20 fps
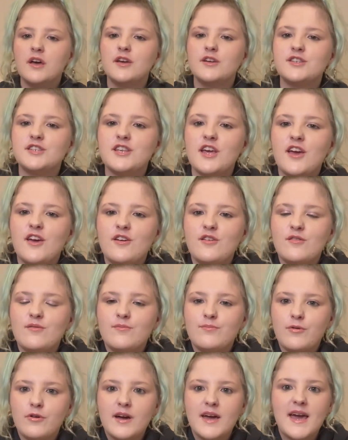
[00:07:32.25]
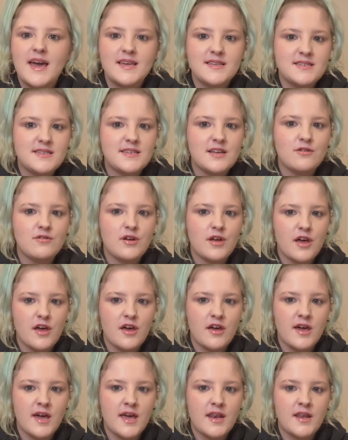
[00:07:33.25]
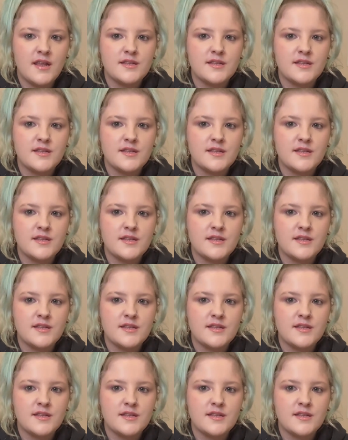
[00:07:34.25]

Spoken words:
So, but it is still hurting,